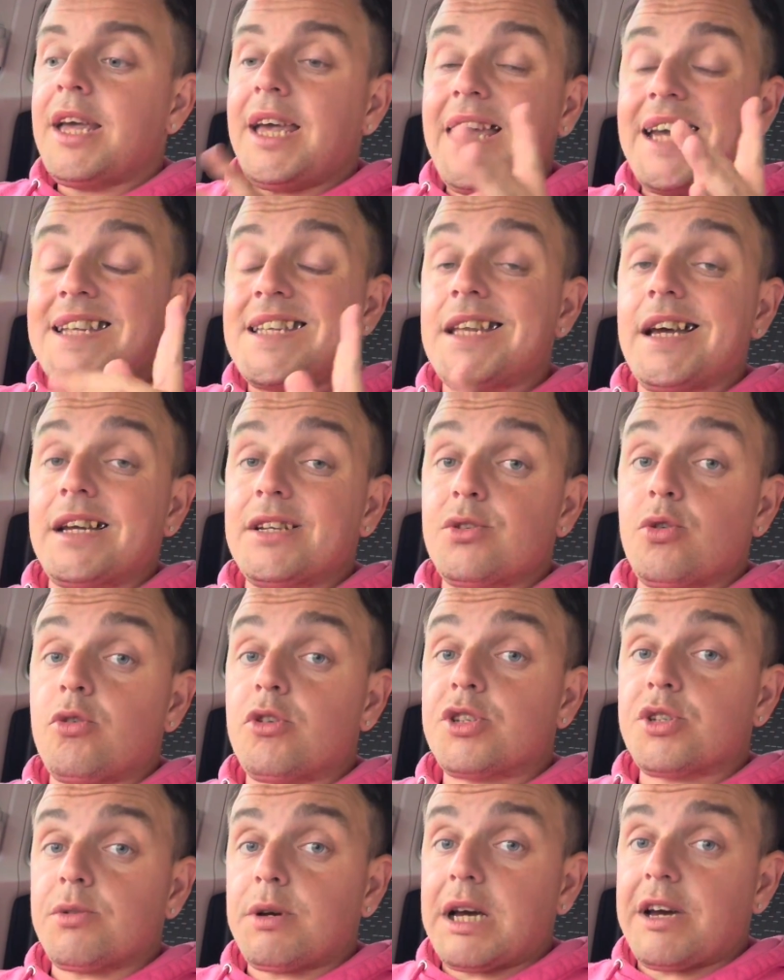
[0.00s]
It does
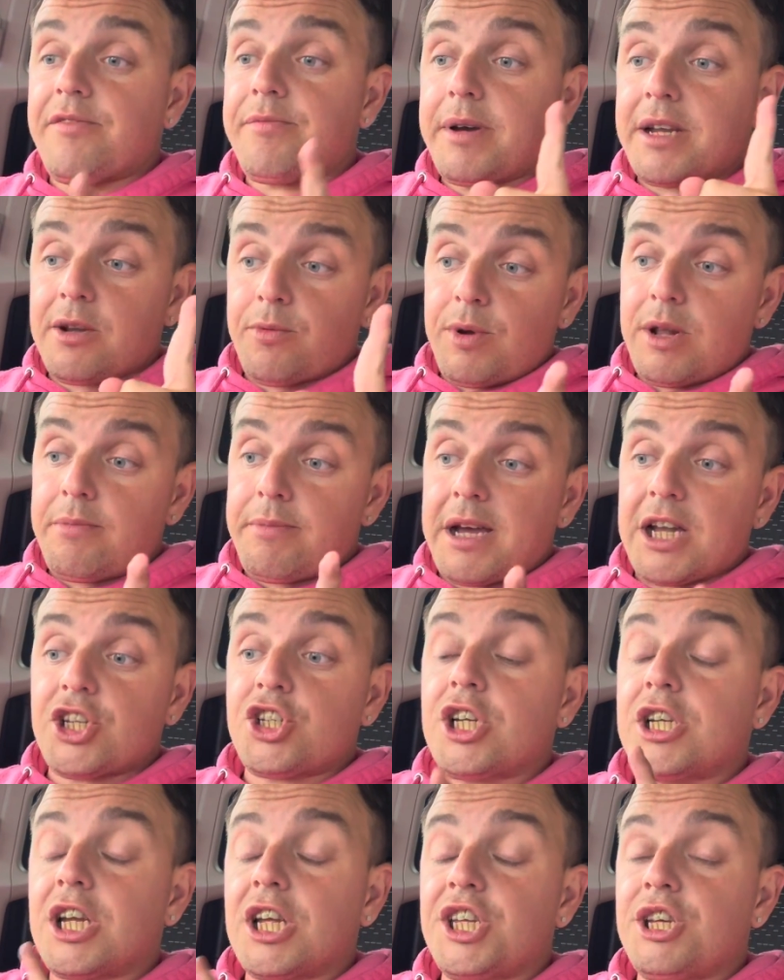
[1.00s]
also have, man, I will
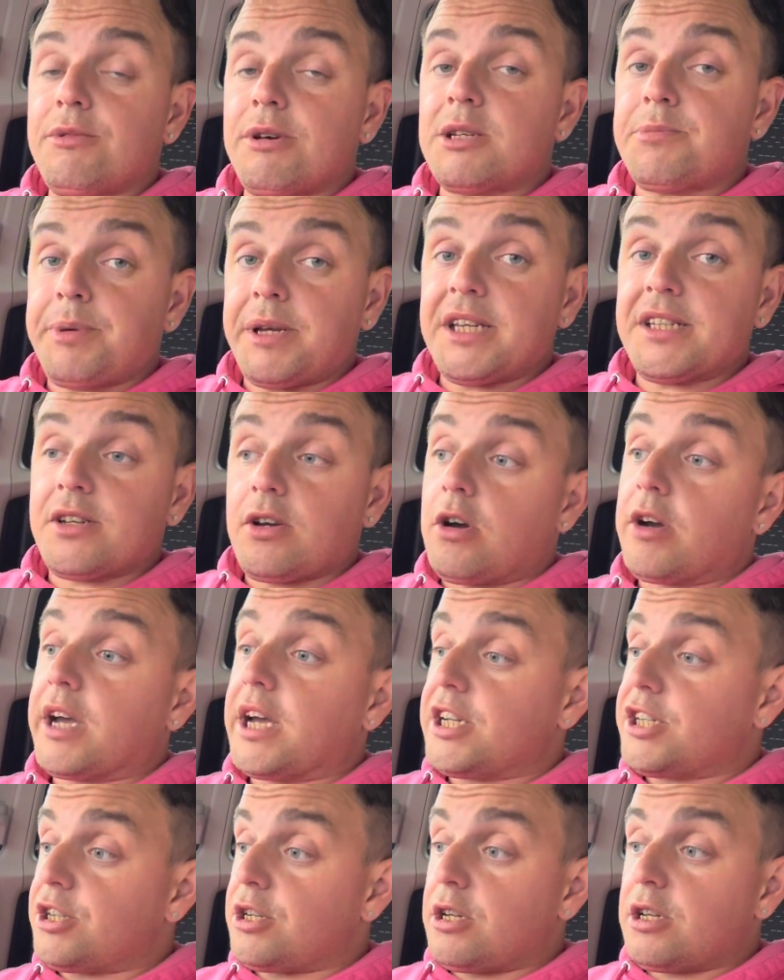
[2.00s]
mention, USB
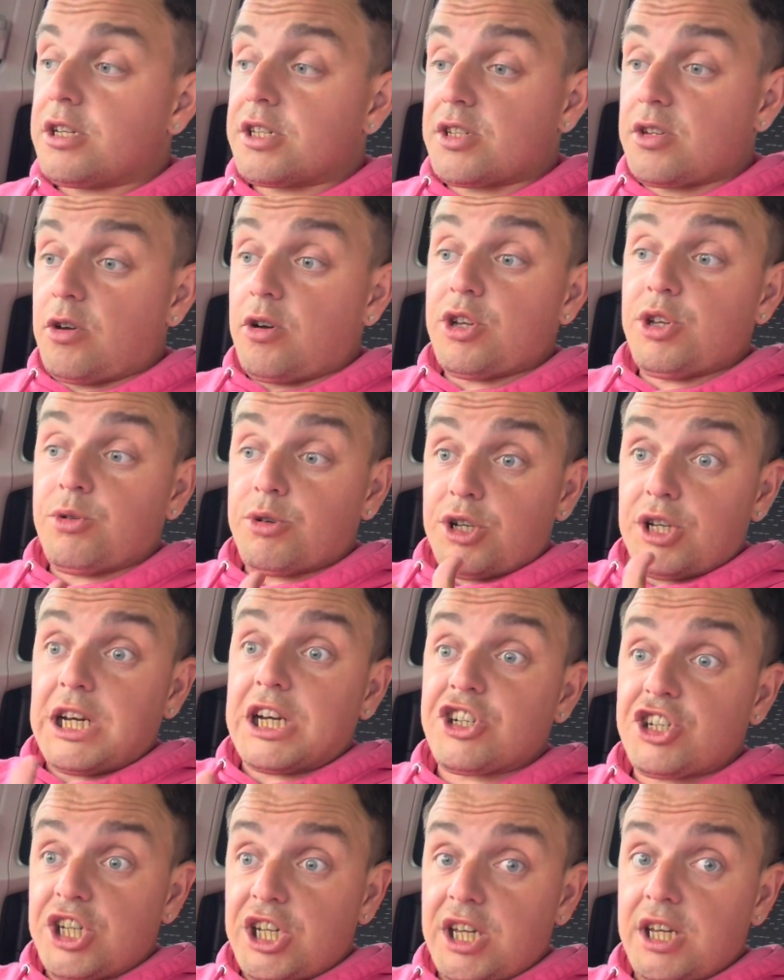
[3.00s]
socket, so you can
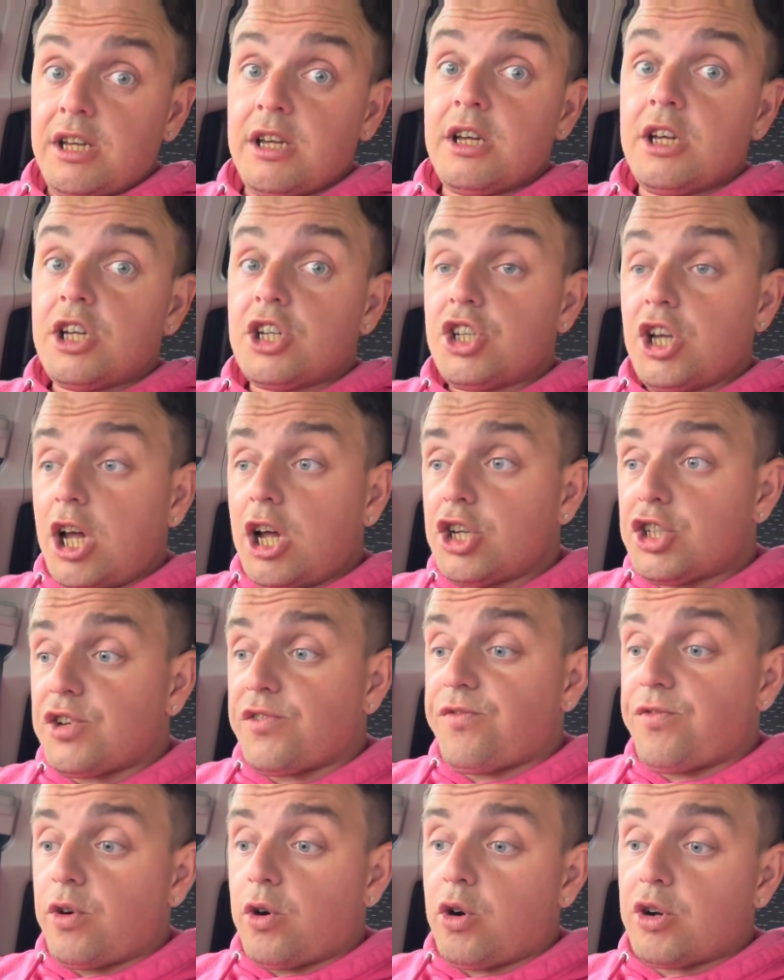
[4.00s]
actually charge
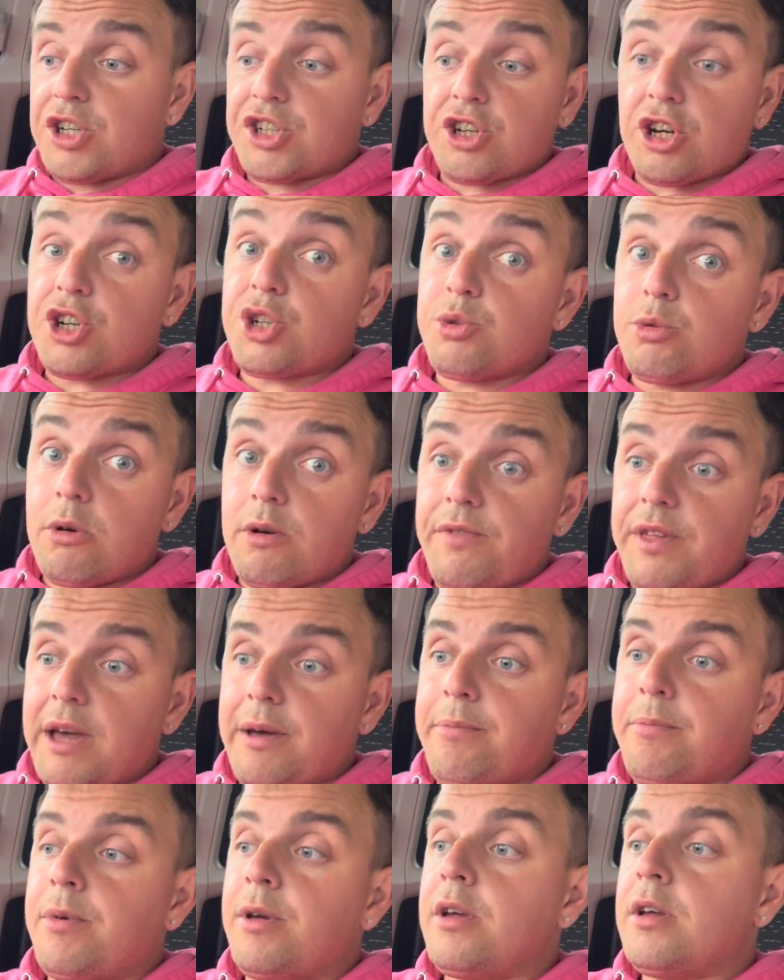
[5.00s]
your phone. It's got two of
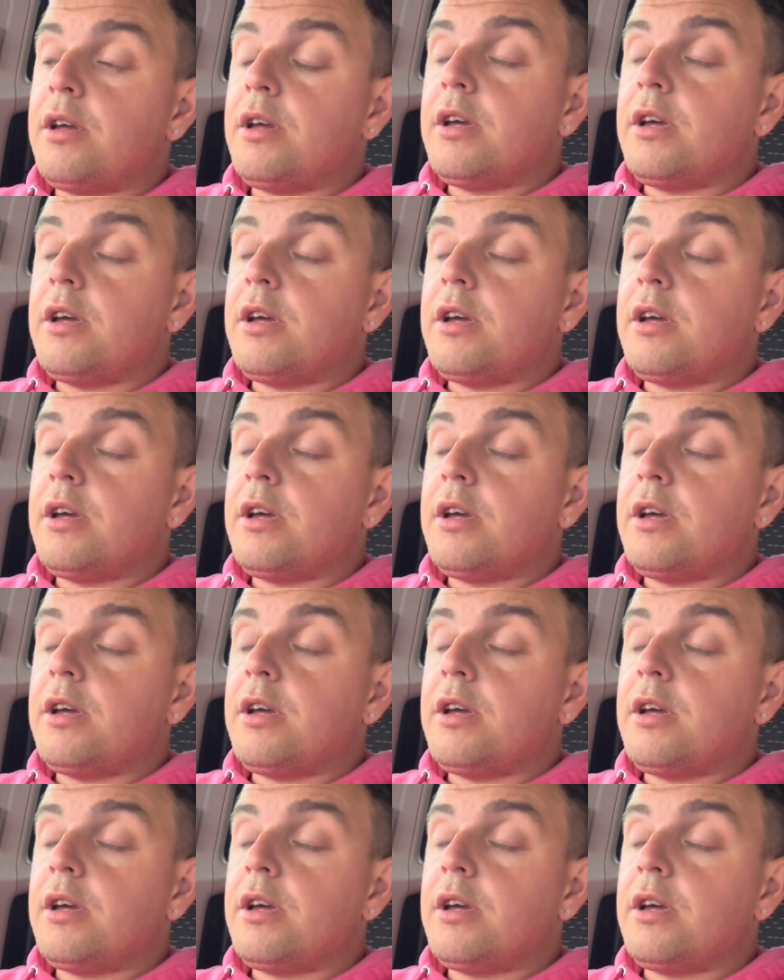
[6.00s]
them.